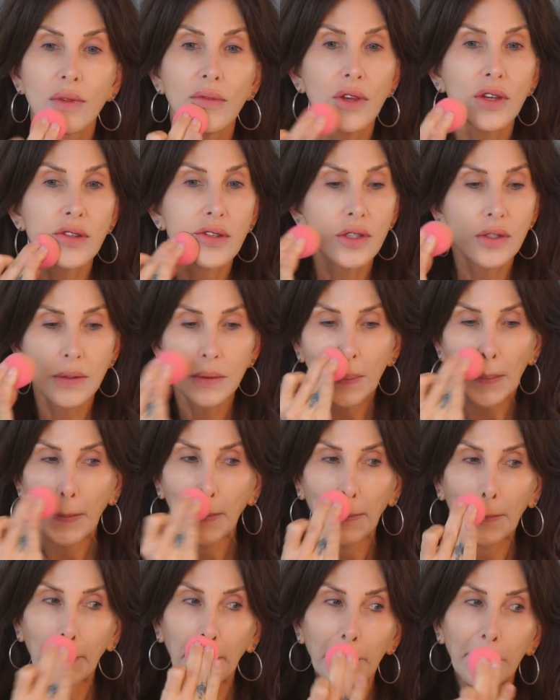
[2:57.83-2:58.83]
This
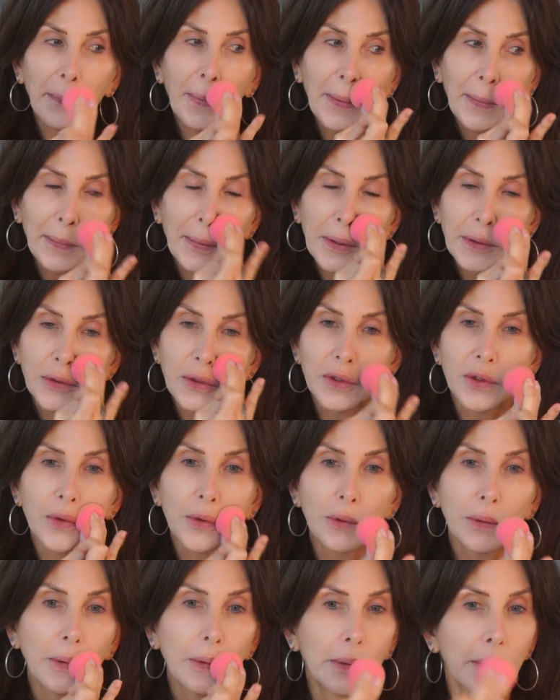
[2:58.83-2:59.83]
foundation
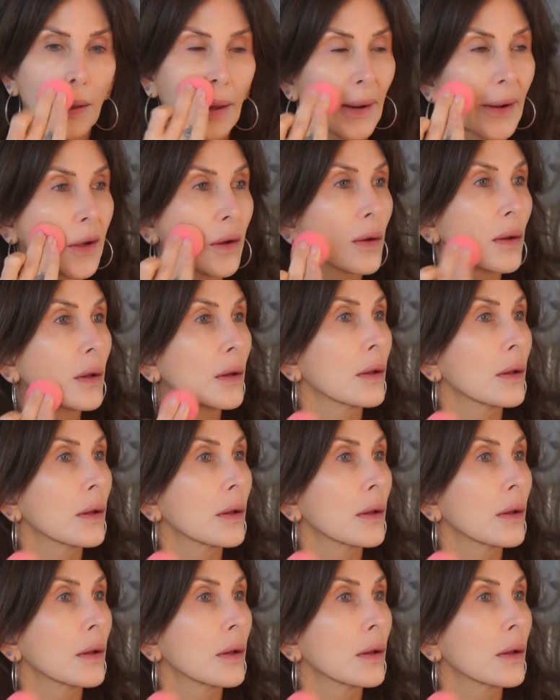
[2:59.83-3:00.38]
is too light.